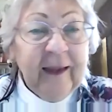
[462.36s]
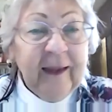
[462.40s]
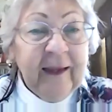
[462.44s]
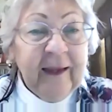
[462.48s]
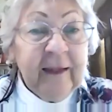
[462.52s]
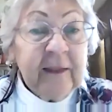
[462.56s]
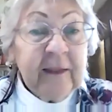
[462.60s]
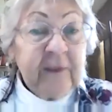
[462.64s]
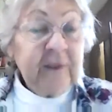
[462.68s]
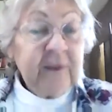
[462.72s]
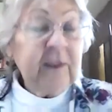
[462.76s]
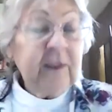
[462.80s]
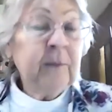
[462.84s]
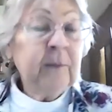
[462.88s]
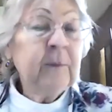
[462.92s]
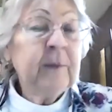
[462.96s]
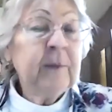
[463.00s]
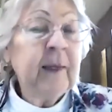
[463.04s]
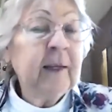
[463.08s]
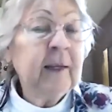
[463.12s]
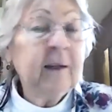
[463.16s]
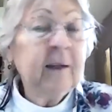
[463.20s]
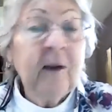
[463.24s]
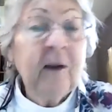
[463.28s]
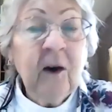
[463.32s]
it seems
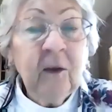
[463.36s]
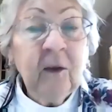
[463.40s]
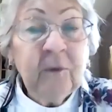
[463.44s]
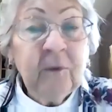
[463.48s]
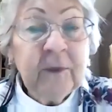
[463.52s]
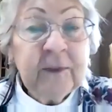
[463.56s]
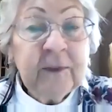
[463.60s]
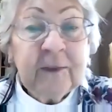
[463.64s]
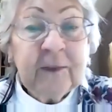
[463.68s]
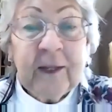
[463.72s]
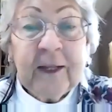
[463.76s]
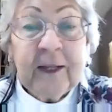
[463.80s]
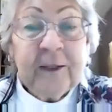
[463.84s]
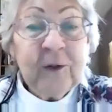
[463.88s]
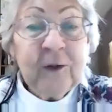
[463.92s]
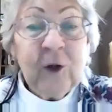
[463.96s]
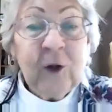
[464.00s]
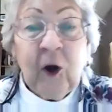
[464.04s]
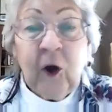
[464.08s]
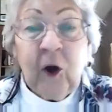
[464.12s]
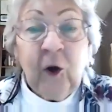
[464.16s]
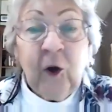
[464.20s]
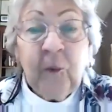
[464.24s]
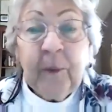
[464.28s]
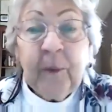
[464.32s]
like all of a sudden,
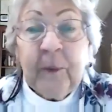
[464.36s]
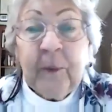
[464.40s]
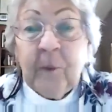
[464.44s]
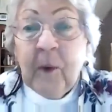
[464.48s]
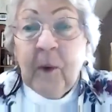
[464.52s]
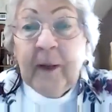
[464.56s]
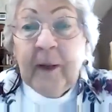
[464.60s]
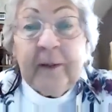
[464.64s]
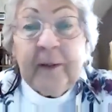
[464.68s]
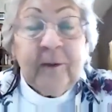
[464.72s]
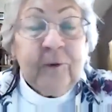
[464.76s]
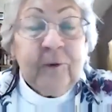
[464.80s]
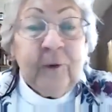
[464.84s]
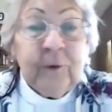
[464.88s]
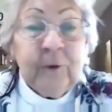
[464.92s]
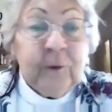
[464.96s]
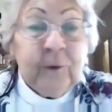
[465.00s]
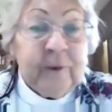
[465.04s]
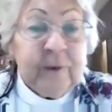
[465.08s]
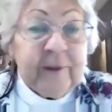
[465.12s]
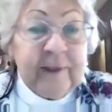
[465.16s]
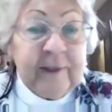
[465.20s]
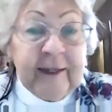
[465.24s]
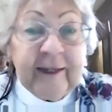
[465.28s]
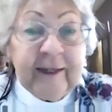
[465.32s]
all we want to do
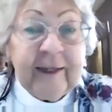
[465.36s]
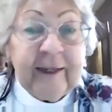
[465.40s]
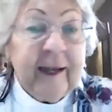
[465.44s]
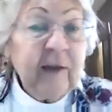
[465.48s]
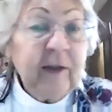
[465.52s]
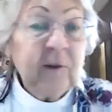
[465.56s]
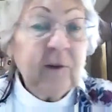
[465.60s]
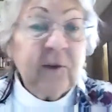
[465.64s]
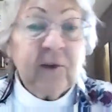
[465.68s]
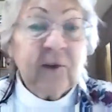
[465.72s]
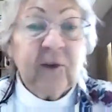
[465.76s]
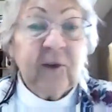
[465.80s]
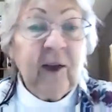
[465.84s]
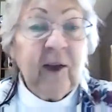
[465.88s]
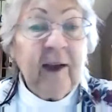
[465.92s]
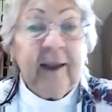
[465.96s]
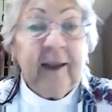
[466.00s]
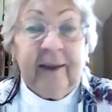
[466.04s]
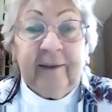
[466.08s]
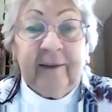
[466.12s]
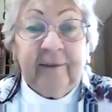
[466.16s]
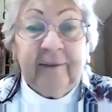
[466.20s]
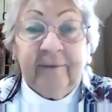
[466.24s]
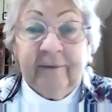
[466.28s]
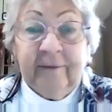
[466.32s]
is get
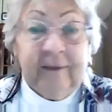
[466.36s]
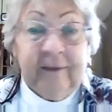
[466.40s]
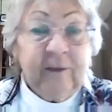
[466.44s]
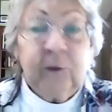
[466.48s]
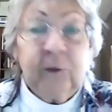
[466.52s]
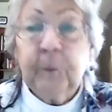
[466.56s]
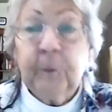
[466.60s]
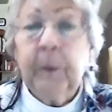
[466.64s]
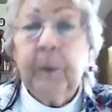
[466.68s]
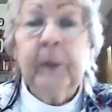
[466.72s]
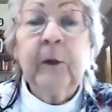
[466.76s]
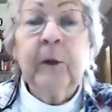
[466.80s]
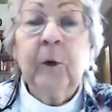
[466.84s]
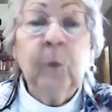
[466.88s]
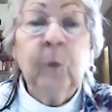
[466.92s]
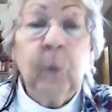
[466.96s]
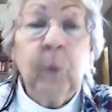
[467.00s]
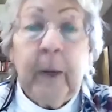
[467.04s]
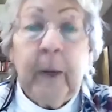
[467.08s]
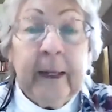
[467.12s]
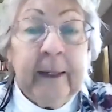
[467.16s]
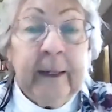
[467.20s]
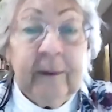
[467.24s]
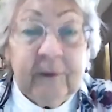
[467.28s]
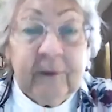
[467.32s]
outside and spread our
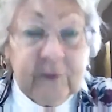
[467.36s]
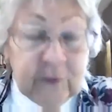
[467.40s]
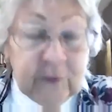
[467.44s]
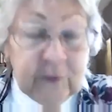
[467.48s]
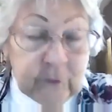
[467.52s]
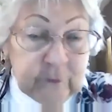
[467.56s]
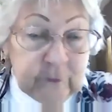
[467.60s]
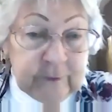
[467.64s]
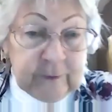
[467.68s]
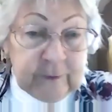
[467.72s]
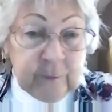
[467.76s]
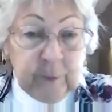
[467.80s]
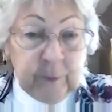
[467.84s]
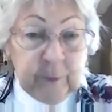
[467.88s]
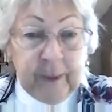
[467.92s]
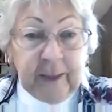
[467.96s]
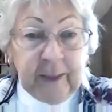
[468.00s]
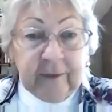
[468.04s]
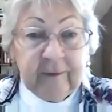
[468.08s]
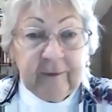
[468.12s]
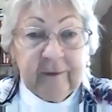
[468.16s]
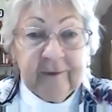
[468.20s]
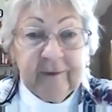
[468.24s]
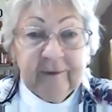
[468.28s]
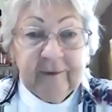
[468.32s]
wings, so to
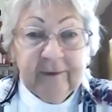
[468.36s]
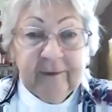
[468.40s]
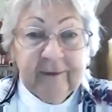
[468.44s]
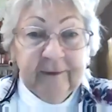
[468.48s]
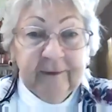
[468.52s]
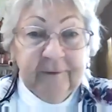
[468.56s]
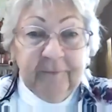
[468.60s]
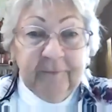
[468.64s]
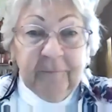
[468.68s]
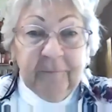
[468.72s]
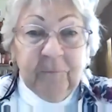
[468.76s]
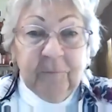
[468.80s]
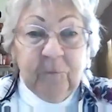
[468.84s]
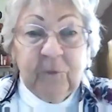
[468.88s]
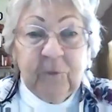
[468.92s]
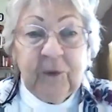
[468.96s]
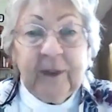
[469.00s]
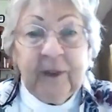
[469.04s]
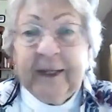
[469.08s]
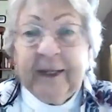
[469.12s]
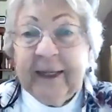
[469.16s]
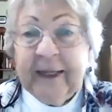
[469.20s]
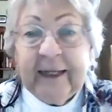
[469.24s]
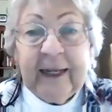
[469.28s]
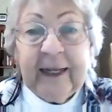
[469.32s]
speak.
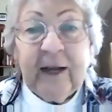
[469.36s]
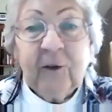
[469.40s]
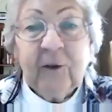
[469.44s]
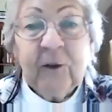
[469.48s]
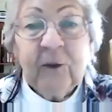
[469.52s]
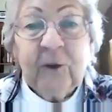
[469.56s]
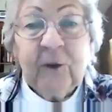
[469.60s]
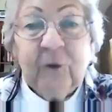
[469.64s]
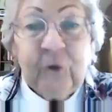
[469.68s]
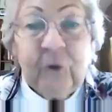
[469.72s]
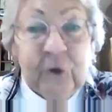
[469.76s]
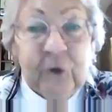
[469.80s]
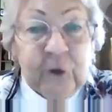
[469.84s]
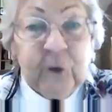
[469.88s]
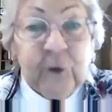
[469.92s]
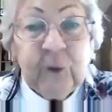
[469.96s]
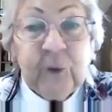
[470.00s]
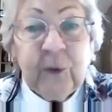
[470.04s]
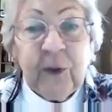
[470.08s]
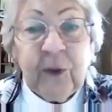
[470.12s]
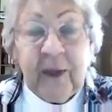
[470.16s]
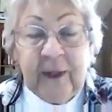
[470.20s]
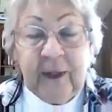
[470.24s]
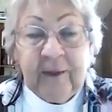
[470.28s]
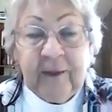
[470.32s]
Get out and do
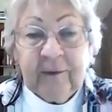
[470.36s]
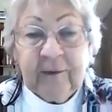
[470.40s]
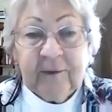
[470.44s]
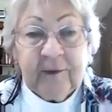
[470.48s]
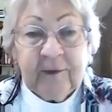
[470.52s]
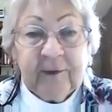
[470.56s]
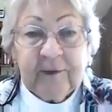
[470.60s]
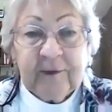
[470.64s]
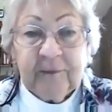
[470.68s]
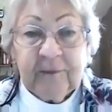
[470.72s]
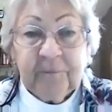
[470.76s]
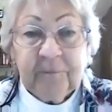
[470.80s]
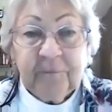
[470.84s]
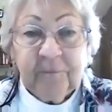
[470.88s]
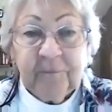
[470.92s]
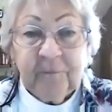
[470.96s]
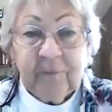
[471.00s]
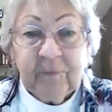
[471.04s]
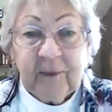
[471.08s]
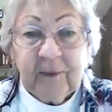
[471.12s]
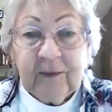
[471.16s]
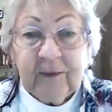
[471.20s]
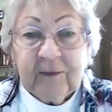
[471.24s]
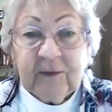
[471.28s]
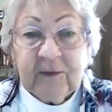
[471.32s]
things,
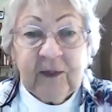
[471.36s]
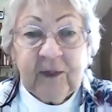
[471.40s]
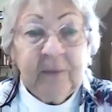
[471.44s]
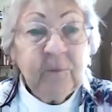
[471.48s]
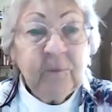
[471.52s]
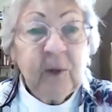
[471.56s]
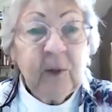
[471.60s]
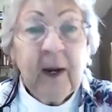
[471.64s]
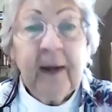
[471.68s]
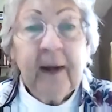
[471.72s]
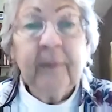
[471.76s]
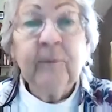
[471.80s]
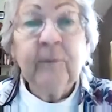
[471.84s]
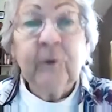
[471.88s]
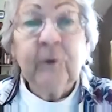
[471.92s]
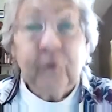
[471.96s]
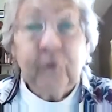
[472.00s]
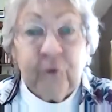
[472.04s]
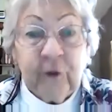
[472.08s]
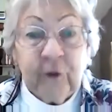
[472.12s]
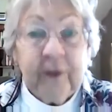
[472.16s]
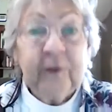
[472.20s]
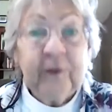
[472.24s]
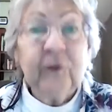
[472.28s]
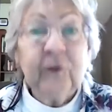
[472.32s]
sometimes
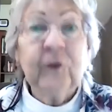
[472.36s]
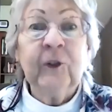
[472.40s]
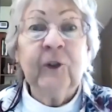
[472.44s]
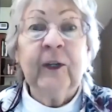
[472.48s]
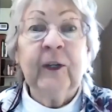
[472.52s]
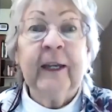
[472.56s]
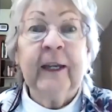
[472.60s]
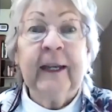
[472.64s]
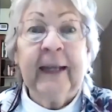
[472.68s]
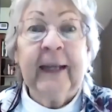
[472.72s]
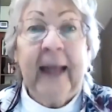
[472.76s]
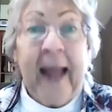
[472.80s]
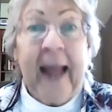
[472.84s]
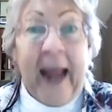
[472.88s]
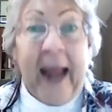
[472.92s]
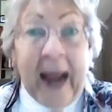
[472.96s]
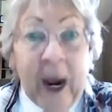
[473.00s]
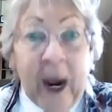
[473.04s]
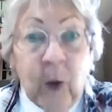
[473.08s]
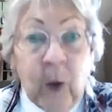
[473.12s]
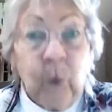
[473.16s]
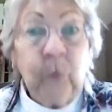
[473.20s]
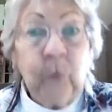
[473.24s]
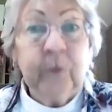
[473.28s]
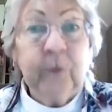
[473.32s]
just to get
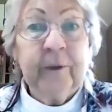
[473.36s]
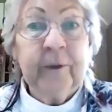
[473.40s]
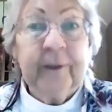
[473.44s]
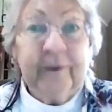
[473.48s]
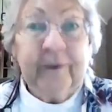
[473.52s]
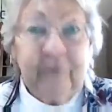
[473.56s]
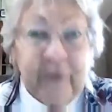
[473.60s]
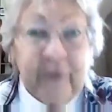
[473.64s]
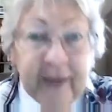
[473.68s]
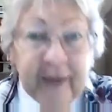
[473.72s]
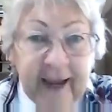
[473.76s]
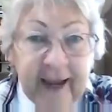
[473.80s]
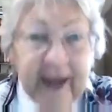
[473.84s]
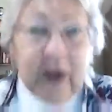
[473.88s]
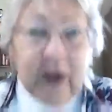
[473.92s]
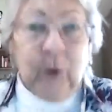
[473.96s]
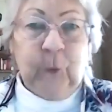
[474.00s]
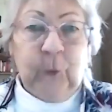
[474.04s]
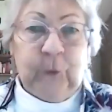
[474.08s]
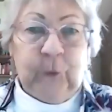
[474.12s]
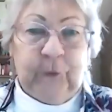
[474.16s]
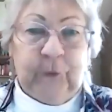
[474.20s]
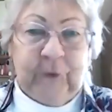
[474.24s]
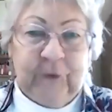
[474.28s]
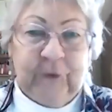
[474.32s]
out of the
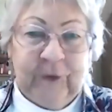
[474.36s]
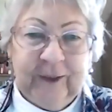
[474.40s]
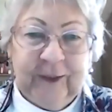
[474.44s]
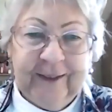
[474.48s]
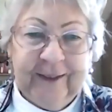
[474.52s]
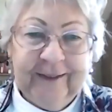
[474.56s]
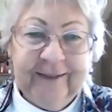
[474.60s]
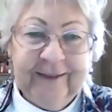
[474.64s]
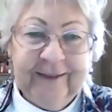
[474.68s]
house.